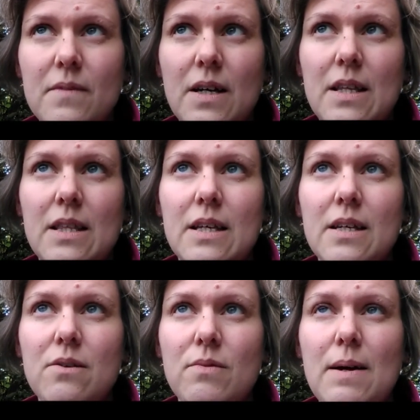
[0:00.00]
I
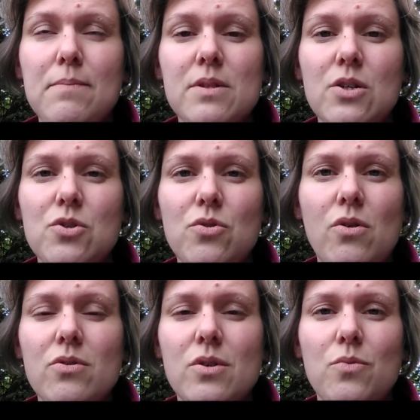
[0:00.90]
think, wraps and
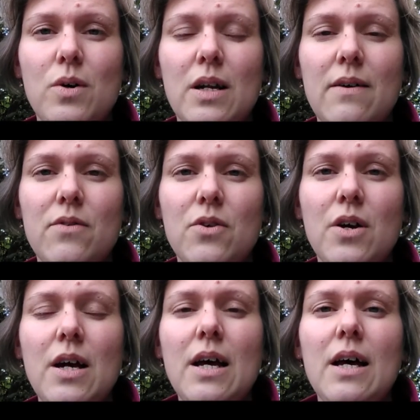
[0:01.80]
shawls and
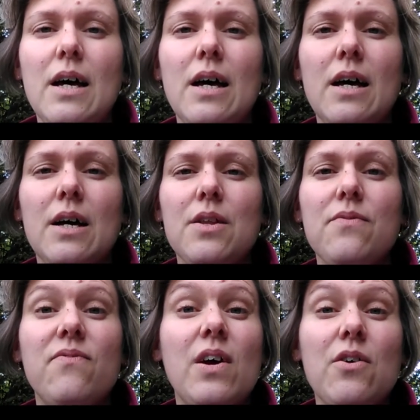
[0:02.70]
whatever. Uh,
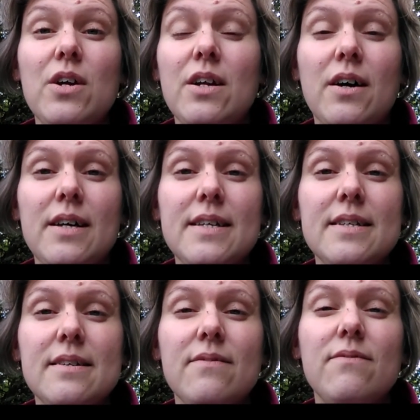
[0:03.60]
very
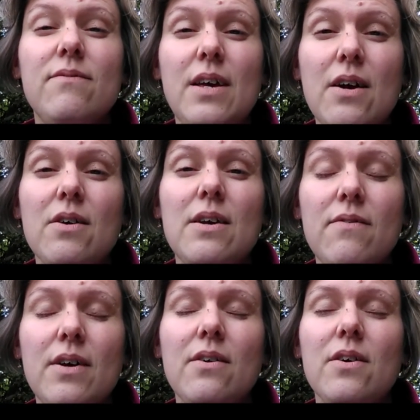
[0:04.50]
nice, very,
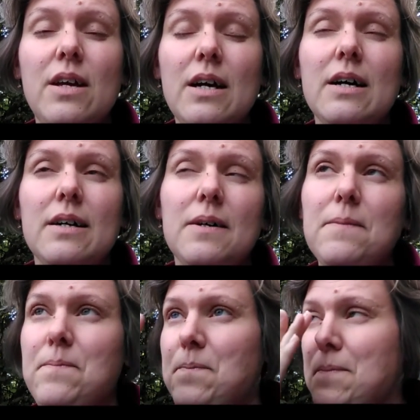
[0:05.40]
very.
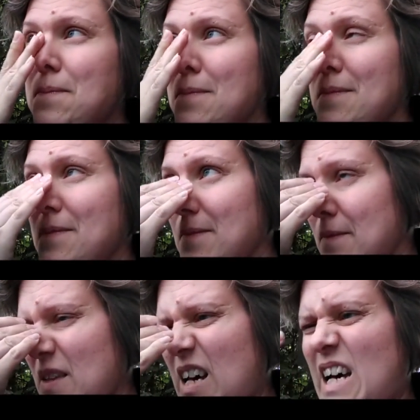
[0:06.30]
Um,
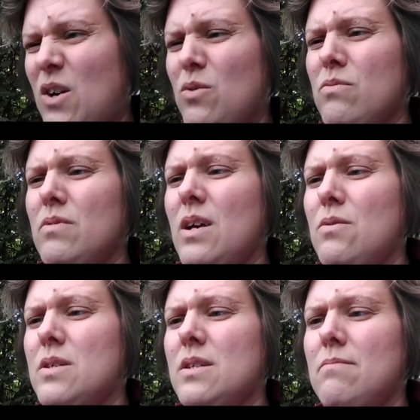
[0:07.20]
ow,
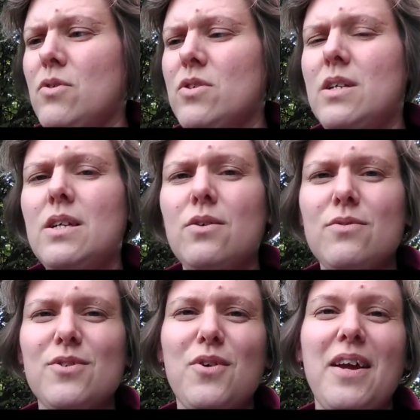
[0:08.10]
that was a mosquito,
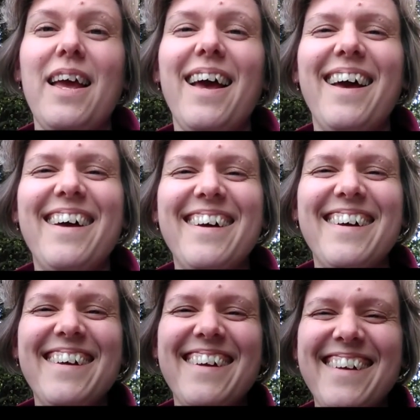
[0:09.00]

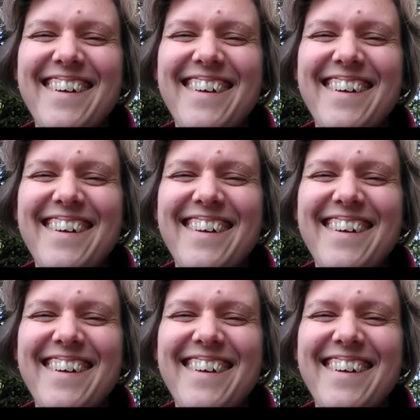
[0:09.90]
sorry.